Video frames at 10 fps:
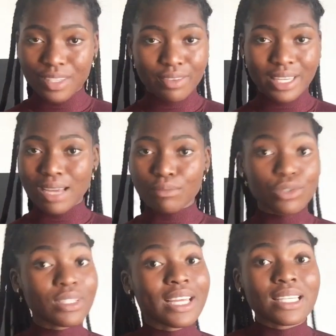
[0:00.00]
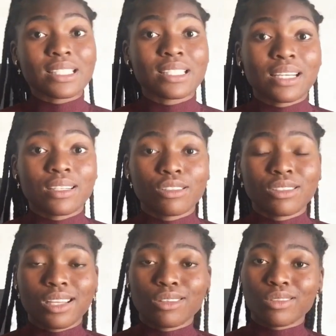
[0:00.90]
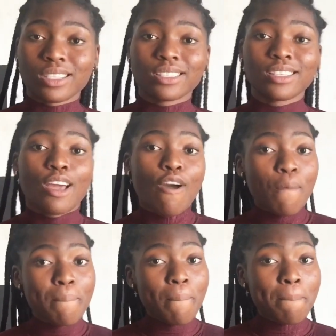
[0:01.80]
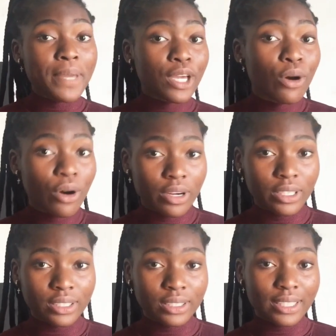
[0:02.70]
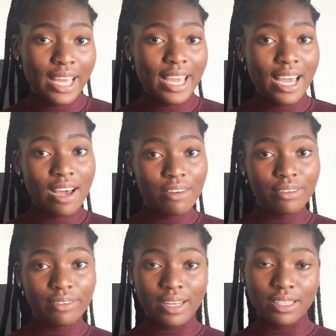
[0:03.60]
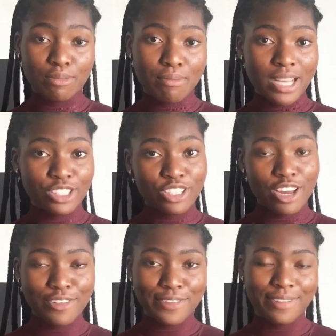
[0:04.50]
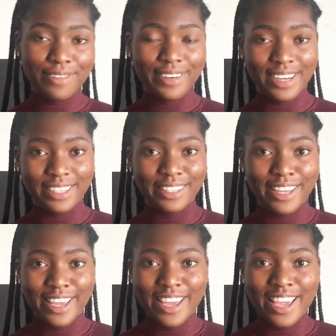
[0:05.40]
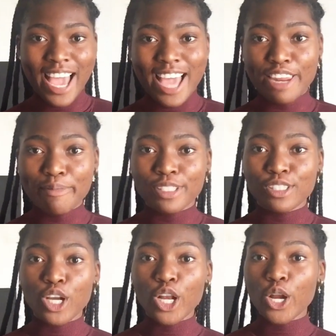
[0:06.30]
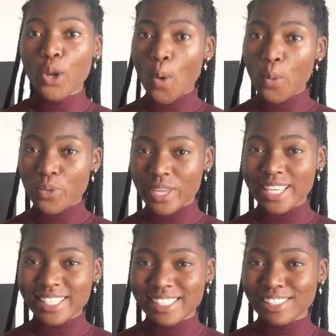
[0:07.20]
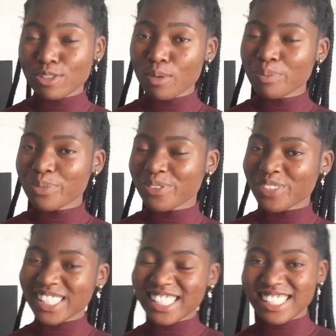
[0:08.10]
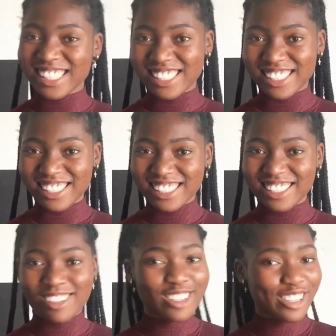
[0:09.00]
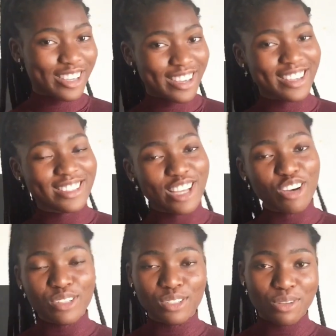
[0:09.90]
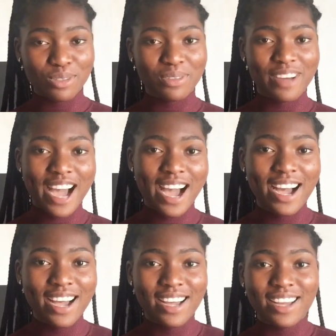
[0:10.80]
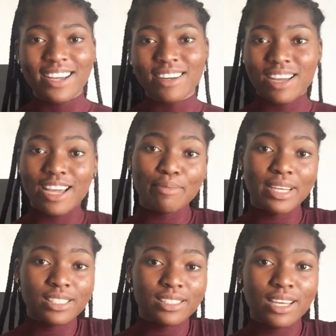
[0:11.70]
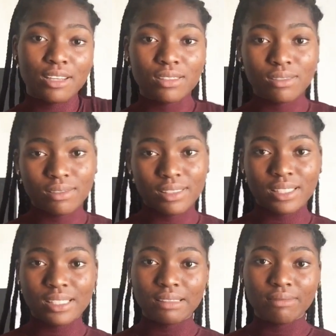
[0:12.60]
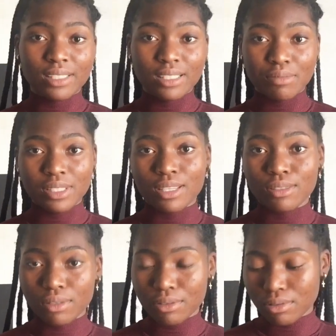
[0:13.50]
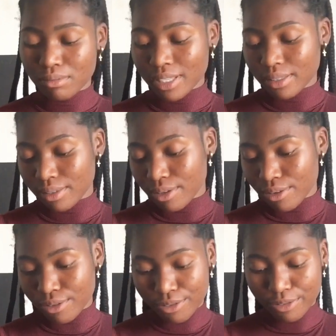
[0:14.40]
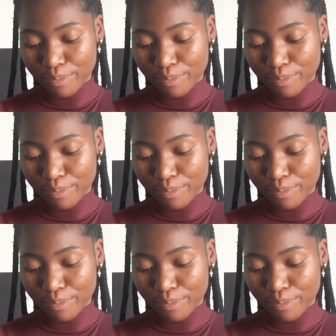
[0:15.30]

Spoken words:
When I'm doing anything, I can just start talking. Because I have an imaginary friend. Her name is Chloe. She's so pretty. Yes, I always talk to her. I imagine her, so it's still the same thing as talking to myself.